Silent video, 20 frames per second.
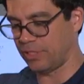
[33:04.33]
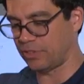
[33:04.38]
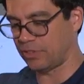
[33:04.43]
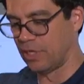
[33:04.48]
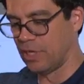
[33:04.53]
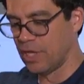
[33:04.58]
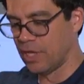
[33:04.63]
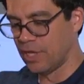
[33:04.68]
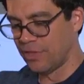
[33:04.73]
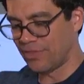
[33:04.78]
is?
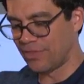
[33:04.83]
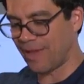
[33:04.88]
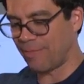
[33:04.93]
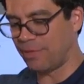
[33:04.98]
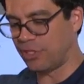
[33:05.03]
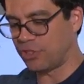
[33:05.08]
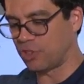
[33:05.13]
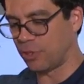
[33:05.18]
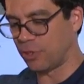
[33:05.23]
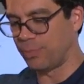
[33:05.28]
That
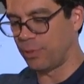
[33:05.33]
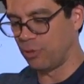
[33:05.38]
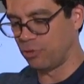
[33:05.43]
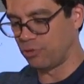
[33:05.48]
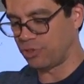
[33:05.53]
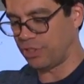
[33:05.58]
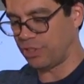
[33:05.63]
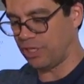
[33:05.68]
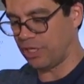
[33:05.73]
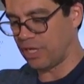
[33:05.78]
means they're
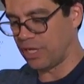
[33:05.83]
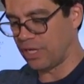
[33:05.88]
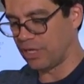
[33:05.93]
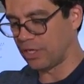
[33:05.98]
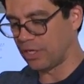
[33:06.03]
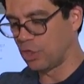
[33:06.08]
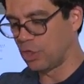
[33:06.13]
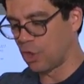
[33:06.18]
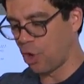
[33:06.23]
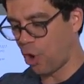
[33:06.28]
posting
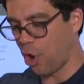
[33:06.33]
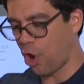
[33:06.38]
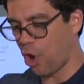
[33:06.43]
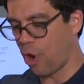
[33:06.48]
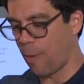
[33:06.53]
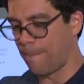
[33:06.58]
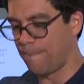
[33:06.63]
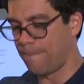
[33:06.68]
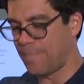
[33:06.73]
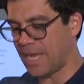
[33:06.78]

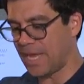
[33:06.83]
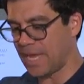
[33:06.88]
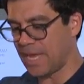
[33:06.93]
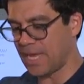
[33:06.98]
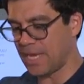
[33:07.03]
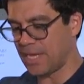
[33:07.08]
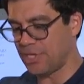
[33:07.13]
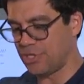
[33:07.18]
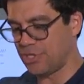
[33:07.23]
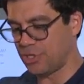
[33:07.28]

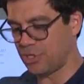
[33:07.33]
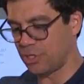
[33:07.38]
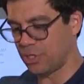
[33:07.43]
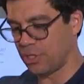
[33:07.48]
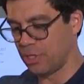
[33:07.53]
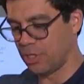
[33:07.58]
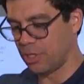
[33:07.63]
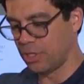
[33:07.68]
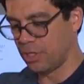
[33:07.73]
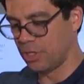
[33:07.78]
garbage.
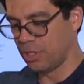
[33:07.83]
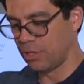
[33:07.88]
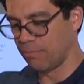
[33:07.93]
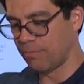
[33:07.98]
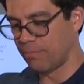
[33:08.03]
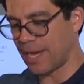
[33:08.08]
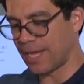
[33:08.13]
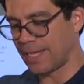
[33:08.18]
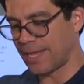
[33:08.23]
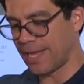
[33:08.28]

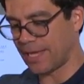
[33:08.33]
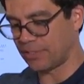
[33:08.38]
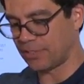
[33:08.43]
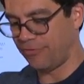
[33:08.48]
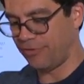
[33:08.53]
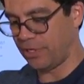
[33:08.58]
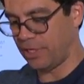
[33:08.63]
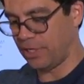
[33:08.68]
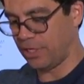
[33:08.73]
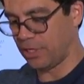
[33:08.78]
My last
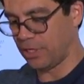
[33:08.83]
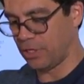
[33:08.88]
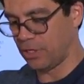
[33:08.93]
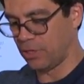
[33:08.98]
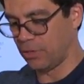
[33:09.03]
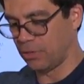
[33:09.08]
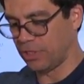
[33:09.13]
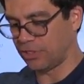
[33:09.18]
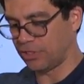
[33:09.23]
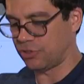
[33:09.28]

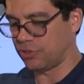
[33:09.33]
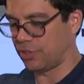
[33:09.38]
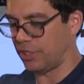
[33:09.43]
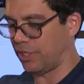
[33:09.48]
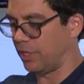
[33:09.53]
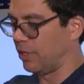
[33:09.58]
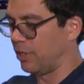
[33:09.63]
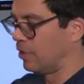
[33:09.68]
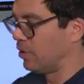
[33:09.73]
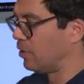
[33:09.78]
video, let's
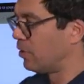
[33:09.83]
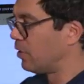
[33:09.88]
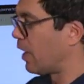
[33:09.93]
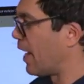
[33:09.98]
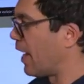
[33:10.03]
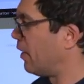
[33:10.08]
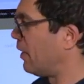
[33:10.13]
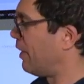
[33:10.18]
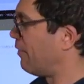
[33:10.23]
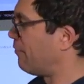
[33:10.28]
see.
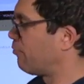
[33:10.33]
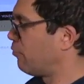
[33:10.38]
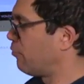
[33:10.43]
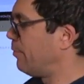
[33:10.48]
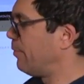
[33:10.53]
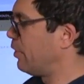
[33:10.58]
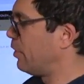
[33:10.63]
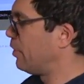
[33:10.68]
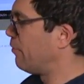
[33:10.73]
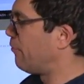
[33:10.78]
I only have 3
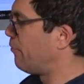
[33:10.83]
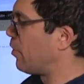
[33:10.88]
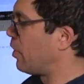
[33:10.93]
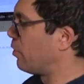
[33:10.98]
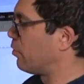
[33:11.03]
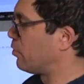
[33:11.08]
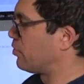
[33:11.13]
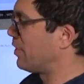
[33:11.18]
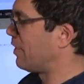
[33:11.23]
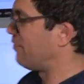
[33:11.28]
million
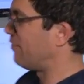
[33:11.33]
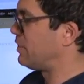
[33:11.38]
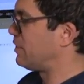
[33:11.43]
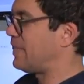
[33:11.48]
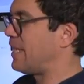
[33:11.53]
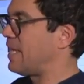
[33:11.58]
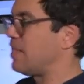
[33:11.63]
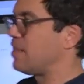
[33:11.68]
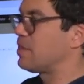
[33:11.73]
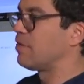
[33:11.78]
followers. So I have a
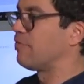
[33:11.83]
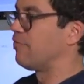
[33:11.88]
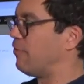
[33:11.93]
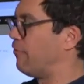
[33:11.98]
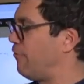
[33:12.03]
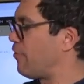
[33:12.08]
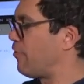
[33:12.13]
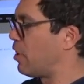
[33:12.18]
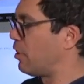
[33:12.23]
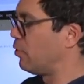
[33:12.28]
tenth of the
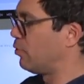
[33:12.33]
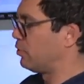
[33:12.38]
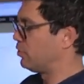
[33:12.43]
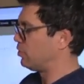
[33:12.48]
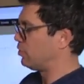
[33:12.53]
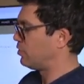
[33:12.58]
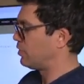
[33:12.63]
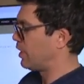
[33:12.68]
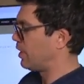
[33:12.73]
followers as